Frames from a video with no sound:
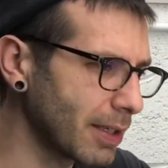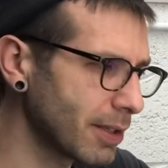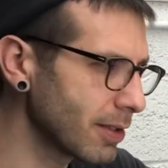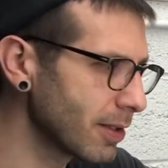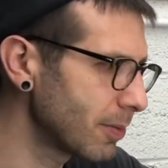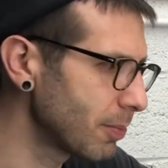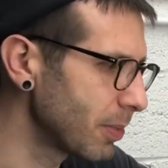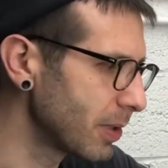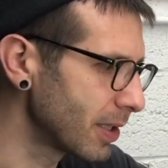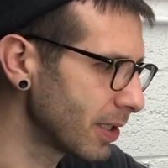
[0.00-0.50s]

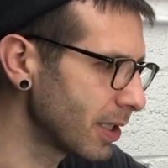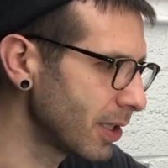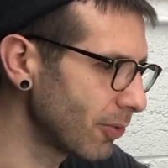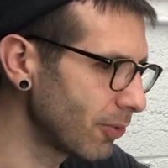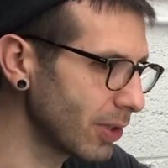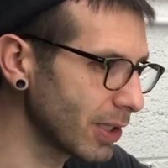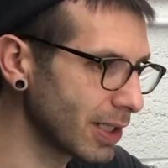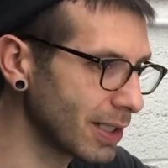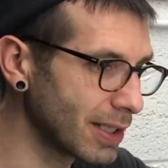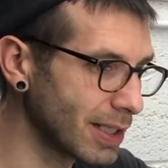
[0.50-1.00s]

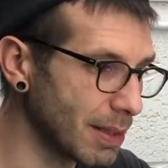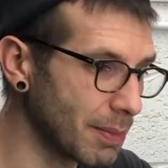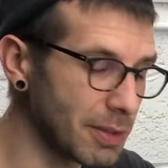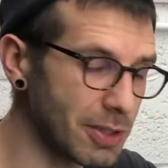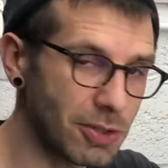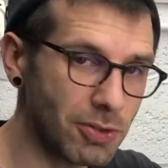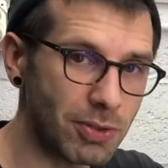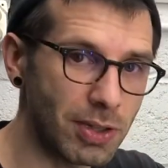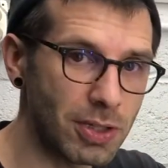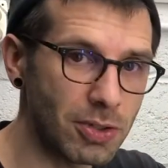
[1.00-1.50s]
specific
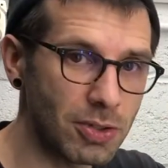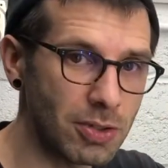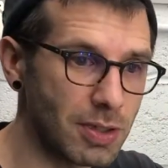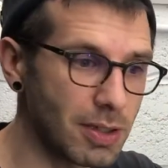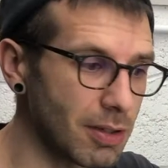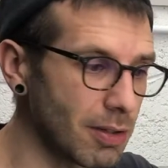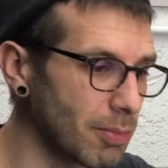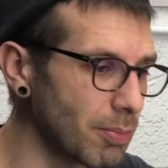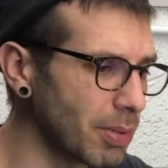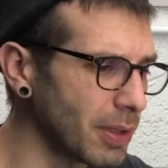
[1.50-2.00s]
demonstration
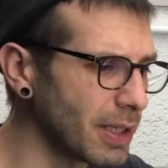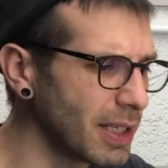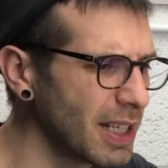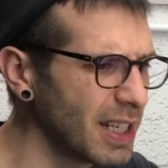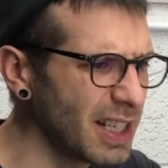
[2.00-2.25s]
here, but